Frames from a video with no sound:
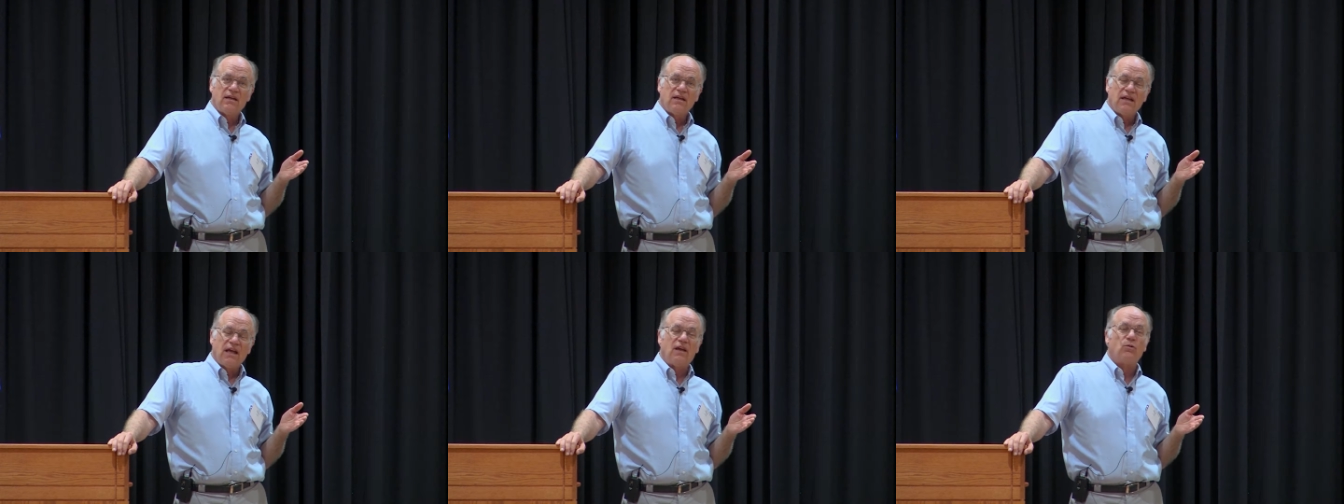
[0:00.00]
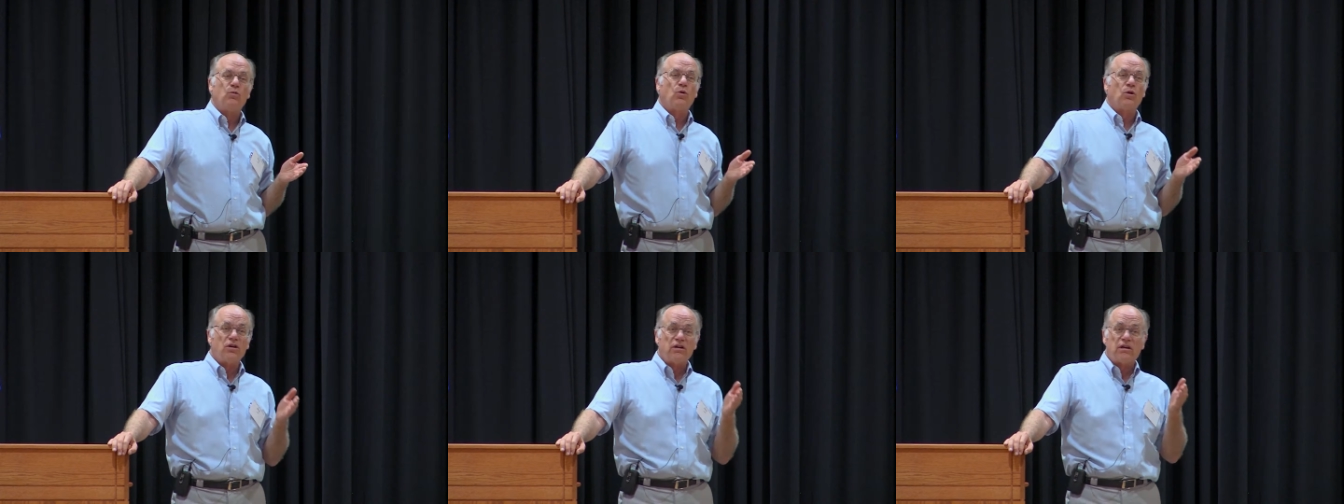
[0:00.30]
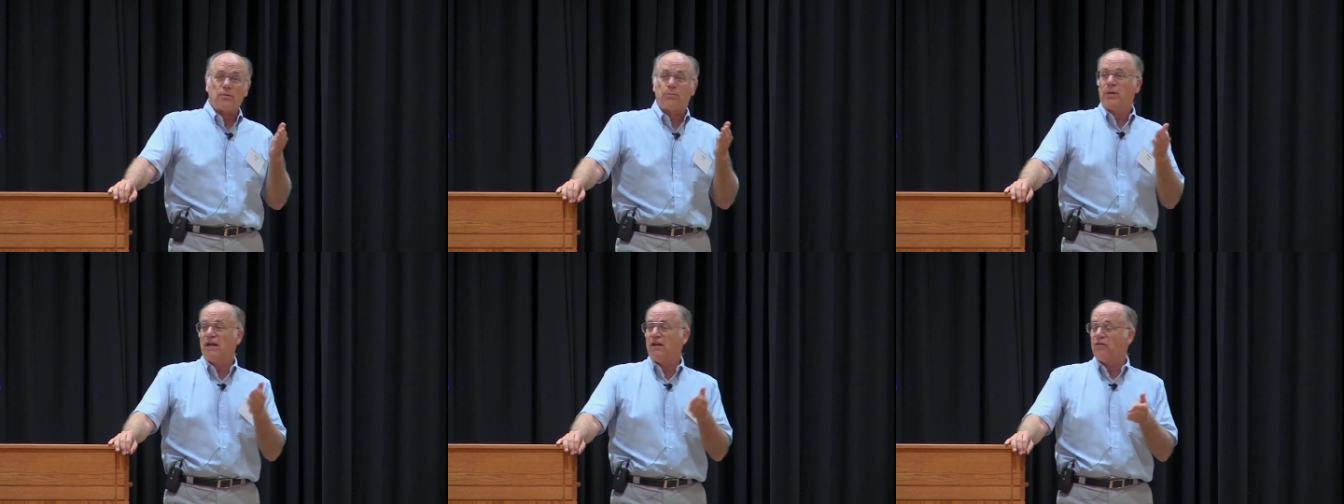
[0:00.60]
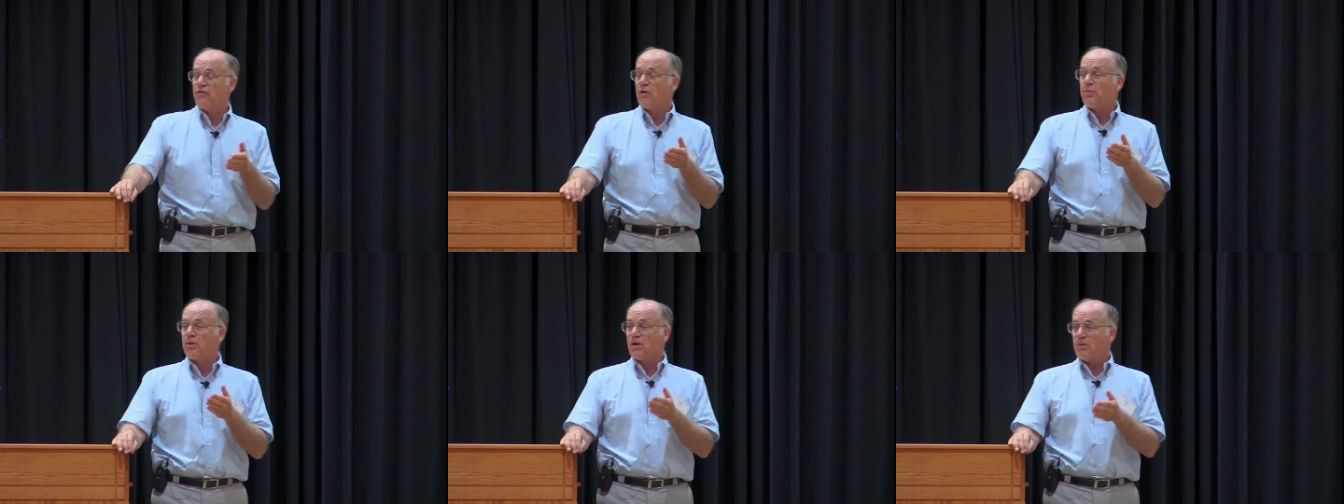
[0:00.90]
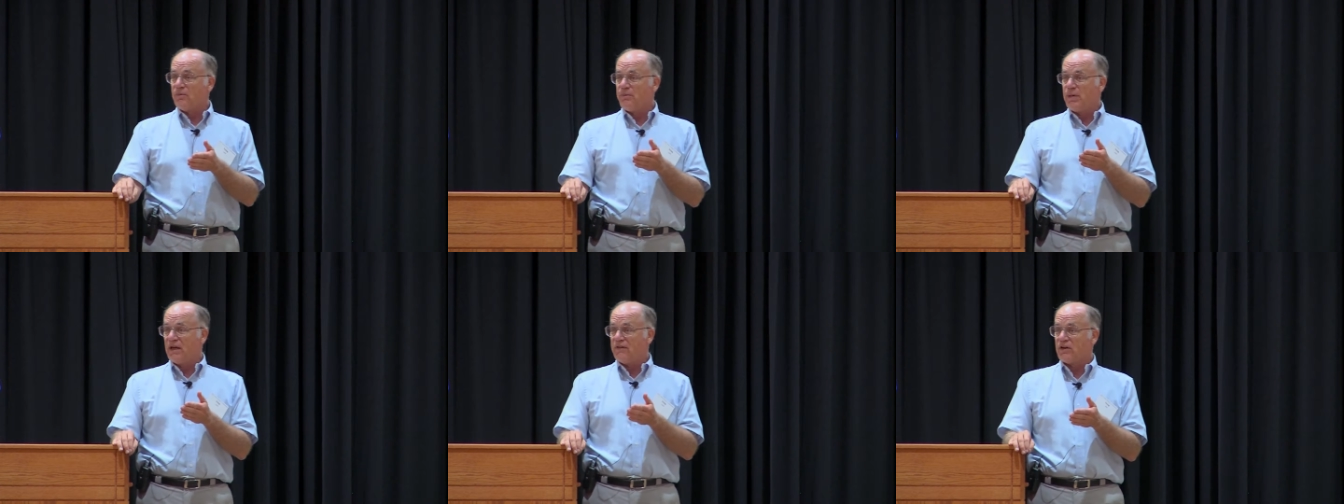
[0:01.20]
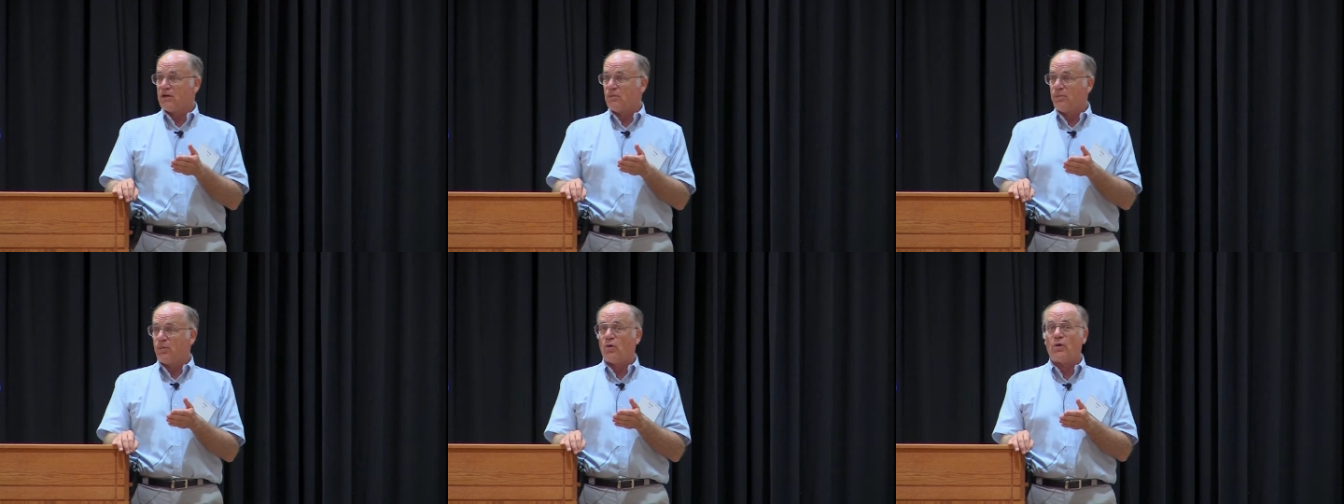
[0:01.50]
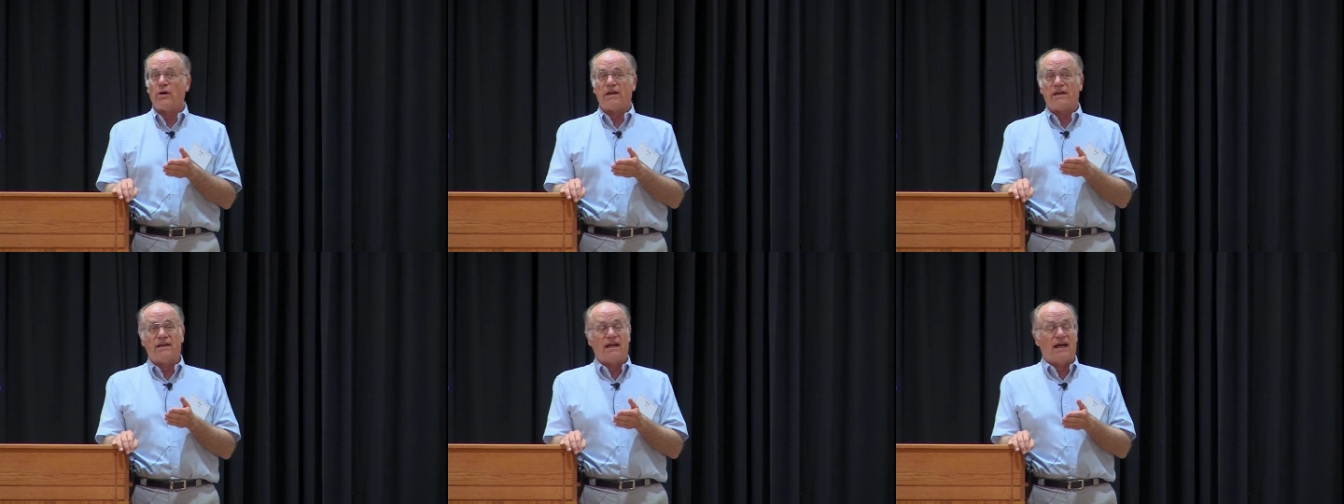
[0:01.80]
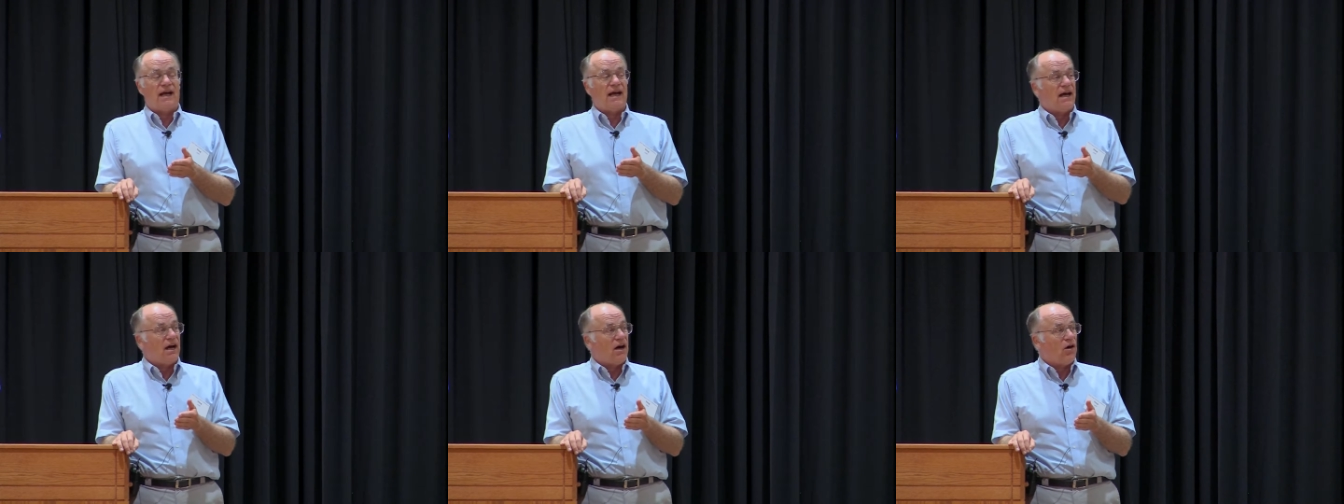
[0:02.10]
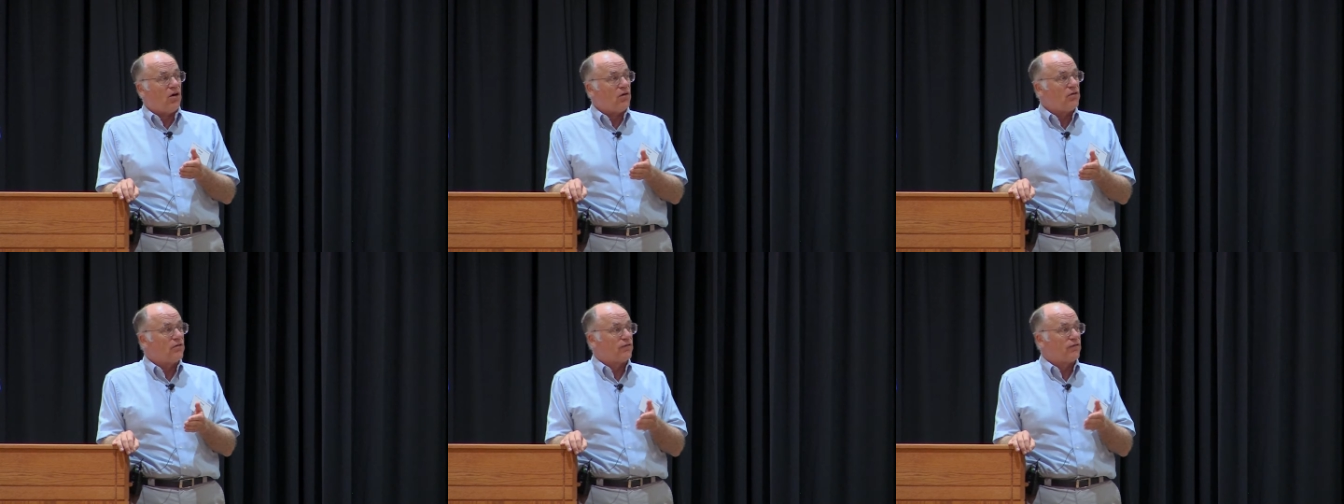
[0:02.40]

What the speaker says: And we're at a pivotal point now